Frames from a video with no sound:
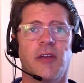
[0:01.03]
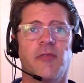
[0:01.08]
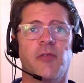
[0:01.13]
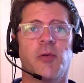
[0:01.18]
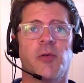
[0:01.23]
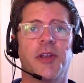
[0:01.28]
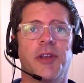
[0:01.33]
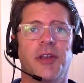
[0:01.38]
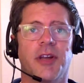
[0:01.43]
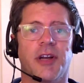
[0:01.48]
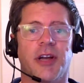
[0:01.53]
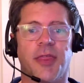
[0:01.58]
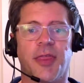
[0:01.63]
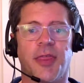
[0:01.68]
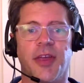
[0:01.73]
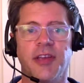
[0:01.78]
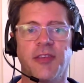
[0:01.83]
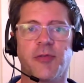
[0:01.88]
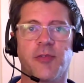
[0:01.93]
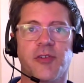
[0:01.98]
Hi, everyone. Uh,
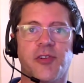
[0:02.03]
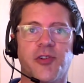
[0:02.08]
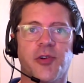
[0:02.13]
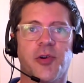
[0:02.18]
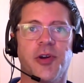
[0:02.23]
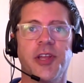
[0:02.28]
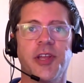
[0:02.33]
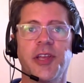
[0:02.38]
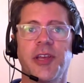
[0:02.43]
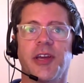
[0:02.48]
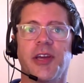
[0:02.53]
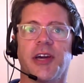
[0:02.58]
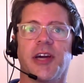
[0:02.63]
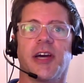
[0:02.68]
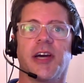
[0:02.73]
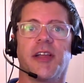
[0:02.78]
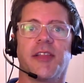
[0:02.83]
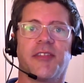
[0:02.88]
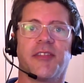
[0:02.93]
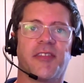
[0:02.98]
thanks for joining.
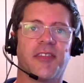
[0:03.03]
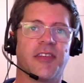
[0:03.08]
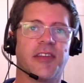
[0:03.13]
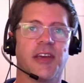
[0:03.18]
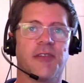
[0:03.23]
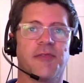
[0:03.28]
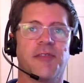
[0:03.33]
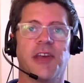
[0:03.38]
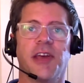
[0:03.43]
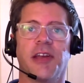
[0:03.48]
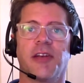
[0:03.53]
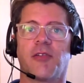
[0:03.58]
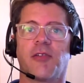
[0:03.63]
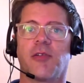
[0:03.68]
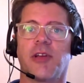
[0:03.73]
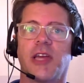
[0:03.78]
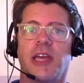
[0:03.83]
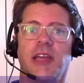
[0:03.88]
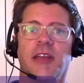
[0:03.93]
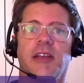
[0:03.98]
Uh, this DevNet
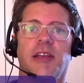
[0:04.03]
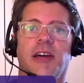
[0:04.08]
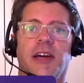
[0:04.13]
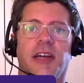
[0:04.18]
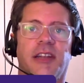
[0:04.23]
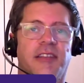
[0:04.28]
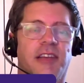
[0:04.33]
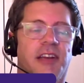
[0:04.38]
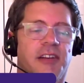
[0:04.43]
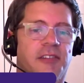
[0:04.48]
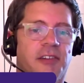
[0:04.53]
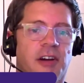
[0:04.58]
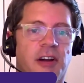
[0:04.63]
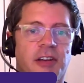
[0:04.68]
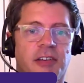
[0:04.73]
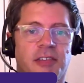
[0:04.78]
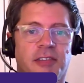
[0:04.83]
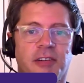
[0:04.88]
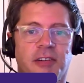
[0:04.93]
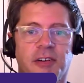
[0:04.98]
Create uh, Tech
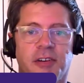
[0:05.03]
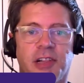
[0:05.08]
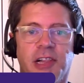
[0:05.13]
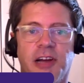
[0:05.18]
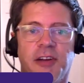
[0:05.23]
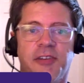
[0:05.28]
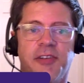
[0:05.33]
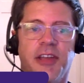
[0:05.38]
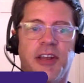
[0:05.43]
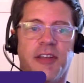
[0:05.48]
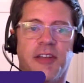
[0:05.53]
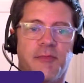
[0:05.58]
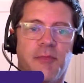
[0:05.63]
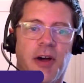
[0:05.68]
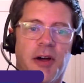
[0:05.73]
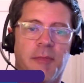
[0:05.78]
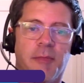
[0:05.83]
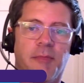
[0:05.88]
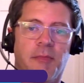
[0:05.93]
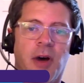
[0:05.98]
Talk is called Cloud
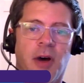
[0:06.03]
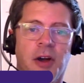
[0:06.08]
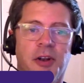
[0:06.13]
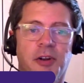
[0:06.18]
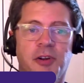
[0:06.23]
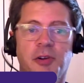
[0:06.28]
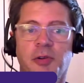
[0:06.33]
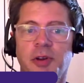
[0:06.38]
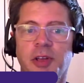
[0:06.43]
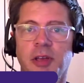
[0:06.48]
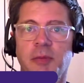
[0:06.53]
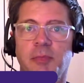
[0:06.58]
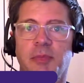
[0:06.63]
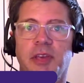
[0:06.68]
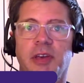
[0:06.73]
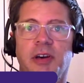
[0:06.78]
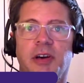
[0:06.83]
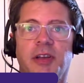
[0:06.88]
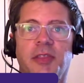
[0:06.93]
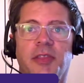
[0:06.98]
Native Mo
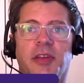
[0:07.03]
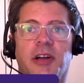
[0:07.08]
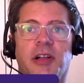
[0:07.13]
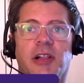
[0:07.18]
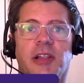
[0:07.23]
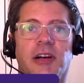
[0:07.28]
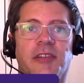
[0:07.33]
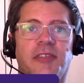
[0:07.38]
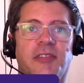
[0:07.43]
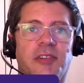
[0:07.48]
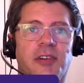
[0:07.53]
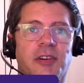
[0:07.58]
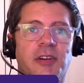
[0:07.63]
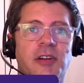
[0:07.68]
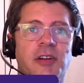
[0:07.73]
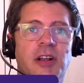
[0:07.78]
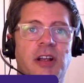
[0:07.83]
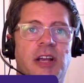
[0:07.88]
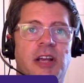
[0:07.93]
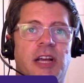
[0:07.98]
Monitoring Beyond the
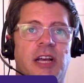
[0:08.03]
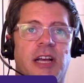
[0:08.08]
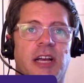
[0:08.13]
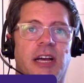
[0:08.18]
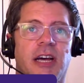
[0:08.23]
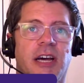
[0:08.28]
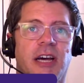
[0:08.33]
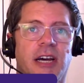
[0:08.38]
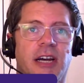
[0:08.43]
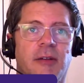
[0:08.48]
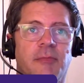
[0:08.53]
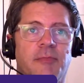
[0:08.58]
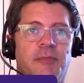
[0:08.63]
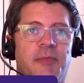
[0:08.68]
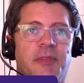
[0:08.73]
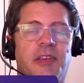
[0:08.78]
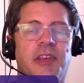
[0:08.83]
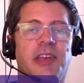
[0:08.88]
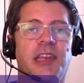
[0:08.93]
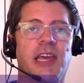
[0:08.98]
Cluster.
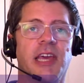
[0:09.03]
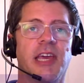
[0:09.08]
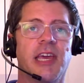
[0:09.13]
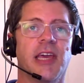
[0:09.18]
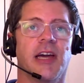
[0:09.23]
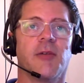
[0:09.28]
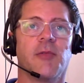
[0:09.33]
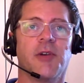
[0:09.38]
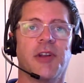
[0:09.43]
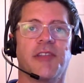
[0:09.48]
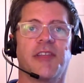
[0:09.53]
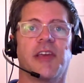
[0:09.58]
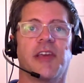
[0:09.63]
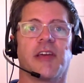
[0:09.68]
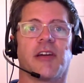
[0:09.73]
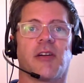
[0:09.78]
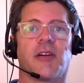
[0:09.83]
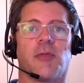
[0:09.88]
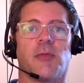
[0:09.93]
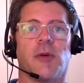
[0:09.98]
Um, today, I want
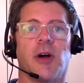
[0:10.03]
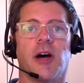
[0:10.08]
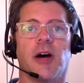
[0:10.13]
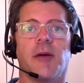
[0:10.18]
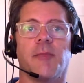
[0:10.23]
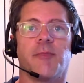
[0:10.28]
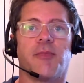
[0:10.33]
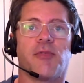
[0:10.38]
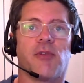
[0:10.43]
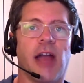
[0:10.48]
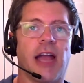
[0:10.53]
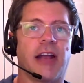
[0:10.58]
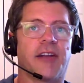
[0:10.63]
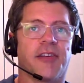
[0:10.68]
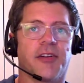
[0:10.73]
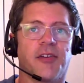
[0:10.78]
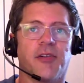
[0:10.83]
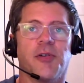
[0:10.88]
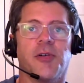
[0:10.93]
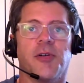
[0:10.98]
to take a, a uh,
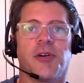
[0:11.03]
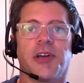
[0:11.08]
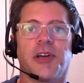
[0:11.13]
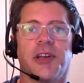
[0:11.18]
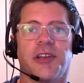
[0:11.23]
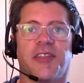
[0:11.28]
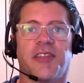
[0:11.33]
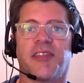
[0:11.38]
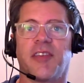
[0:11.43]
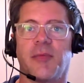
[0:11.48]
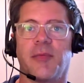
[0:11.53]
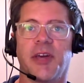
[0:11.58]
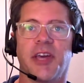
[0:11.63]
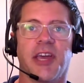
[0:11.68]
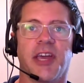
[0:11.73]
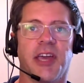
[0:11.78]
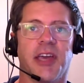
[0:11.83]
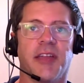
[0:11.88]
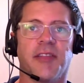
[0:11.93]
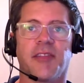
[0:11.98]
practical, kind of
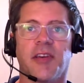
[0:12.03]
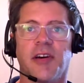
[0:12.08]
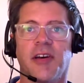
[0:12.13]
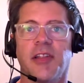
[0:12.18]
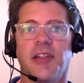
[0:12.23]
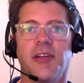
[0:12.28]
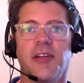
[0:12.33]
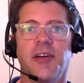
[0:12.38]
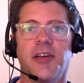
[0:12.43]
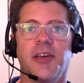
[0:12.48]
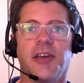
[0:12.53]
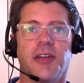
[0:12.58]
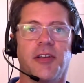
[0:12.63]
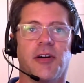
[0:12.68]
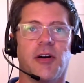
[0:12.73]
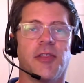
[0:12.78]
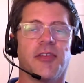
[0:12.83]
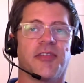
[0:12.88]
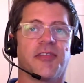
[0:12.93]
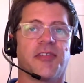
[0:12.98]
semi-hands-on look
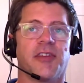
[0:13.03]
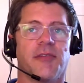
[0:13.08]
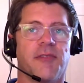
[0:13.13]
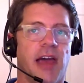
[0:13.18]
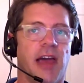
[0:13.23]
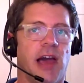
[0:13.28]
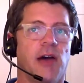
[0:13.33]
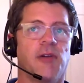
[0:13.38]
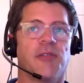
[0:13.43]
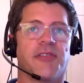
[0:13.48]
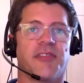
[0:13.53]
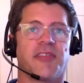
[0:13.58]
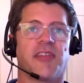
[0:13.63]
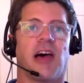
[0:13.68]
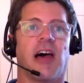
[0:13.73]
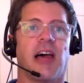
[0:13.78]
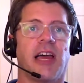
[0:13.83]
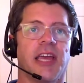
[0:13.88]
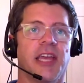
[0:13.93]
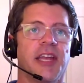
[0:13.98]
at all the stuff
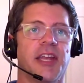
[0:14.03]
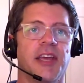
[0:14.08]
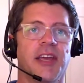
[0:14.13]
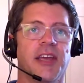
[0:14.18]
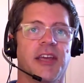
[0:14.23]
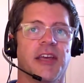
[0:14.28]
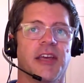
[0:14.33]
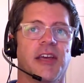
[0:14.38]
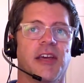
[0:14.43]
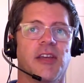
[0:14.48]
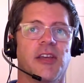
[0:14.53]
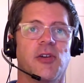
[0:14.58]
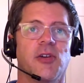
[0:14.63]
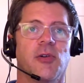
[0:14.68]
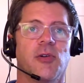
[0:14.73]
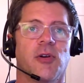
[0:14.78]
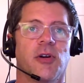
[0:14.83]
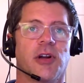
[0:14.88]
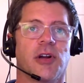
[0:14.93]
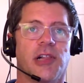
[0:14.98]
outside
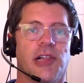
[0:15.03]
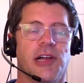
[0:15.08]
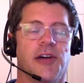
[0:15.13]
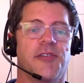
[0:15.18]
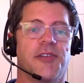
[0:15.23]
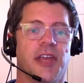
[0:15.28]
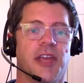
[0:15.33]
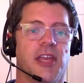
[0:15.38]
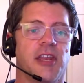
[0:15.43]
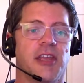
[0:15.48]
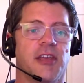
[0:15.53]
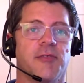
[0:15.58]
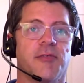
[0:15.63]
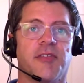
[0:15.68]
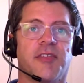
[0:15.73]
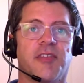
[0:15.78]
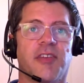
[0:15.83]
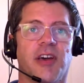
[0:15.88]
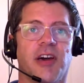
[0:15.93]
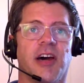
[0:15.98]
your Cloud
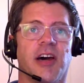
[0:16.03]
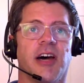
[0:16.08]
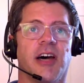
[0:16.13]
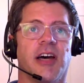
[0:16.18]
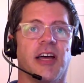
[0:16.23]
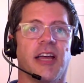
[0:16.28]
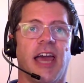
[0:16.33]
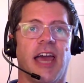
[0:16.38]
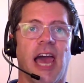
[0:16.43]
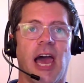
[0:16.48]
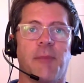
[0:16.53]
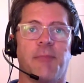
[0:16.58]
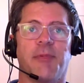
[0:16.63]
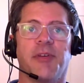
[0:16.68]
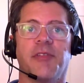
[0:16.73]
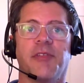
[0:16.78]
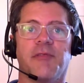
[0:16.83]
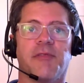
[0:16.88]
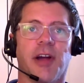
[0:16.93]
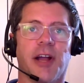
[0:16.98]
Native's uh,
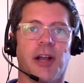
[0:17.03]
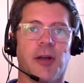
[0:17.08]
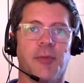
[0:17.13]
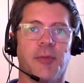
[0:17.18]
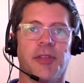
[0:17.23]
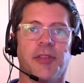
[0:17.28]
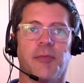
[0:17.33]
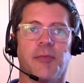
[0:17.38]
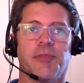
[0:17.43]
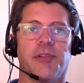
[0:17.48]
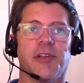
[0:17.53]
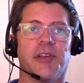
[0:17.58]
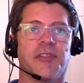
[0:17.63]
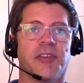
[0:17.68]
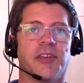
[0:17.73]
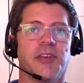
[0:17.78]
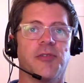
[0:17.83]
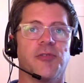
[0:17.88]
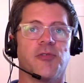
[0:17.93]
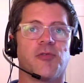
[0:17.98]
app environment that
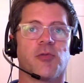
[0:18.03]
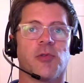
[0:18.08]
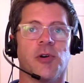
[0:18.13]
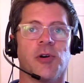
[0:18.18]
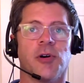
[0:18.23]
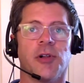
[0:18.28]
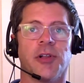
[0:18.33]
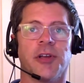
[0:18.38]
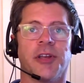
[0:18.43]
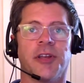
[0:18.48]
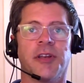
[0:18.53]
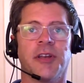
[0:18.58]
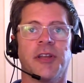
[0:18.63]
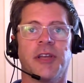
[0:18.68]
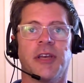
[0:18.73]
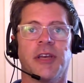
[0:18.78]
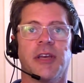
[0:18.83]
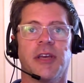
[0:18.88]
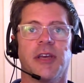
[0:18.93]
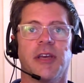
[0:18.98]
plays a huge role in
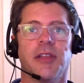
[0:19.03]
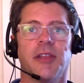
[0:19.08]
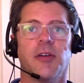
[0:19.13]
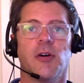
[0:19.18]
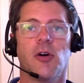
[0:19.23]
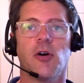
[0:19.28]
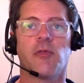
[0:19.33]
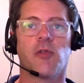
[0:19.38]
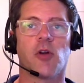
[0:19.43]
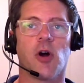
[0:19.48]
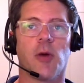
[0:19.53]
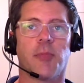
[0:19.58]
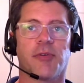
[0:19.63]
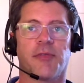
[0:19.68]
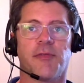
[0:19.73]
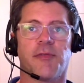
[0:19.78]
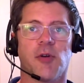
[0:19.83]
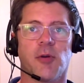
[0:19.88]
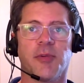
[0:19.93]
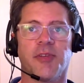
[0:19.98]
the overall
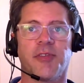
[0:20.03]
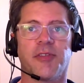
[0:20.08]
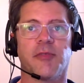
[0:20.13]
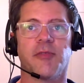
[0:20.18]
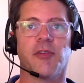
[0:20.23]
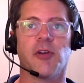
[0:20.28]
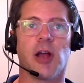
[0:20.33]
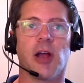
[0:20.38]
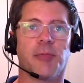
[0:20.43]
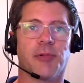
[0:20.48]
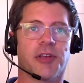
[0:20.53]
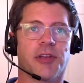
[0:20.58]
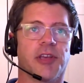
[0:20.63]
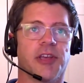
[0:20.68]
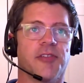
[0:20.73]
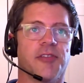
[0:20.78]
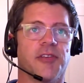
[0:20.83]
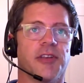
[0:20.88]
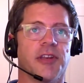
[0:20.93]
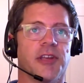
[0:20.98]
performance of your
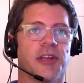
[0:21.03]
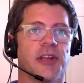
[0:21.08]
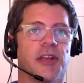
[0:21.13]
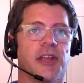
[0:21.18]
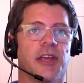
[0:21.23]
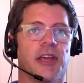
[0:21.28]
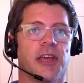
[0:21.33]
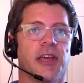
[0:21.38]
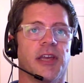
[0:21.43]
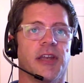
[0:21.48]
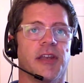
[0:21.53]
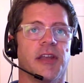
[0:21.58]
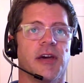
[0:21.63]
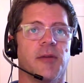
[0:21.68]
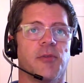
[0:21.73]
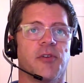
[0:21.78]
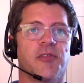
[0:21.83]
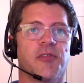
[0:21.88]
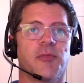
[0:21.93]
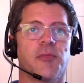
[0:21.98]
application and, and
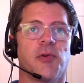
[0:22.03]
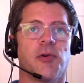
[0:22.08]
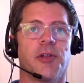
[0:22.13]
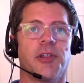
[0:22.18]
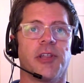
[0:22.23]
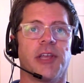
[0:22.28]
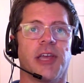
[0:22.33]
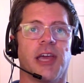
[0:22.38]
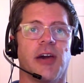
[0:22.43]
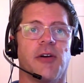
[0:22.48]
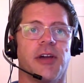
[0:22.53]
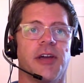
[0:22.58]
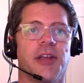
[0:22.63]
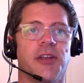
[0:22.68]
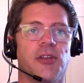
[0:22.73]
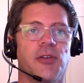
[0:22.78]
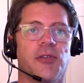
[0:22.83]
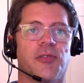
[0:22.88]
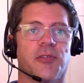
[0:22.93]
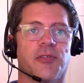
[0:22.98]
uh, most importantly, how
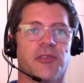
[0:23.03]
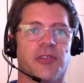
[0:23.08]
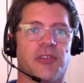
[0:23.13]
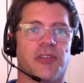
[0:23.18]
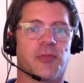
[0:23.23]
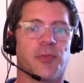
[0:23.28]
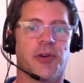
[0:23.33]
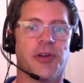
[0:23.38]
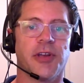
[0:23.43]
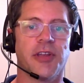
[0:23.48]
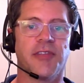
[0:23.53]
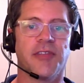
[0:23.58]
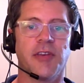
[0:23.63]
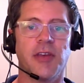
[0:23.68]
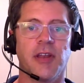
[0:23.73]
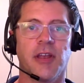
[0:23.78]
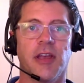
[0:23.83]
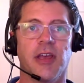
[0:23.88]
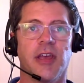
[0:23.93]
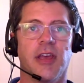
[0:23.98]
end users experience
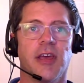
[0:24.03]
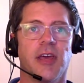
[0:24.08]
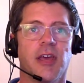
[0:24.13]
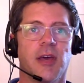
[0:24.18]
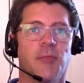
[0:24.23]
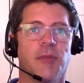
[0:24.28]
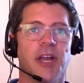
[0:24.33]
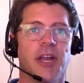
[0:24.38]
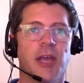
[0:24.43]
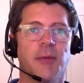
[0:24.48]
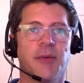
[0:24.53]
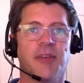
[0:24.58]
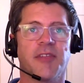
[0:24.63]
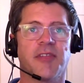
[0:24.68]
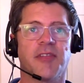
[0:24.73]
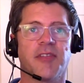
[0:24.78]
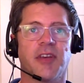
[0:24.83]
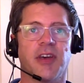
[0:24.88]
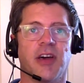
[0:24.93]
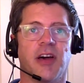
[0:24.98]
it. My name
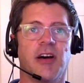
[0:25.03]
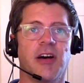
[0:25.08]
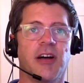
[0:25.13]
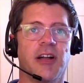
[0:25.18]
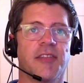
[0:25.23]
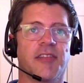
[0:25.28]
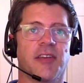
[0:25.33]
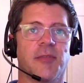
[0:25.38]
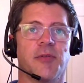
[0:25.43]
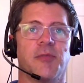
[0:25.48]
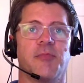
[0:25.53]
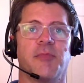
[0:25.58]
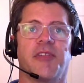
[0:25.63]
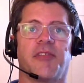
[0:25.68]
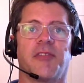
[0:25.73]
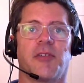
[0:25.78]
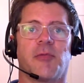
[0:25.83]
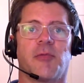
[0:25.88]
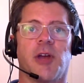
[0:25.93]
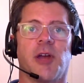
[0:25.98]
is uh, Hans. I've been
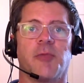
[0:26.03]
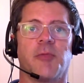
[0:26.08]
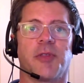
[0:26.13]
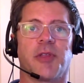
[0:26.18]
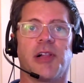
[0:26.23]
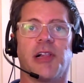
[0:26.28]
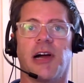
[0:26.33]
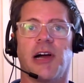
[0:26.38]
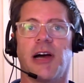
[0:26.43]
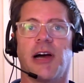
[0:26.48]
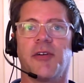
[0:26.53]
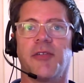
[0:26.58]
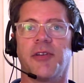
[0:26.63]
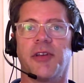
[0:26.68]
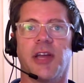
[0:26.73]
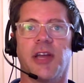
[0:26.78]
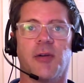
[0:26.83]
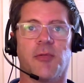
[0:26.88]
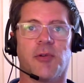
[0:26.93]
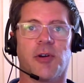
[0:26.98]
messing around with cloud
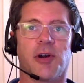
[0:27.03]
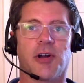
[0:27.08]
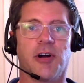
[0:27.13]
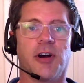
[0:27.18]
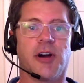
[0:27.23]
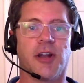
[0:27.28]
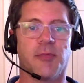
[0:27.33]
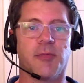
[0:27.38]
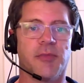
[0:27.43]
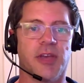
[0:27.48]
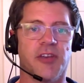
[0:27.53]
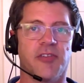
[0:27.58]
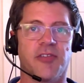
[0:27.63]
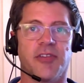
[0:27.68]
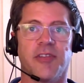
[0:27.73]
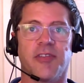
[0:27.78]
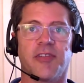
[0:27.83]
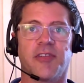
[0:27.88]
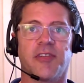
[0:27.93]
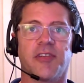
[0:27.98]
and network
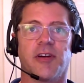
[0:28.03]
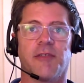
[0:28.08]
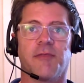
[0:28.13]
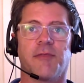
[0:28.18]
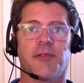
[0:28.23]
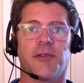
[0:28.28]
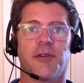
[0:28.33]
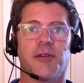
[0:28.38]
automation stuff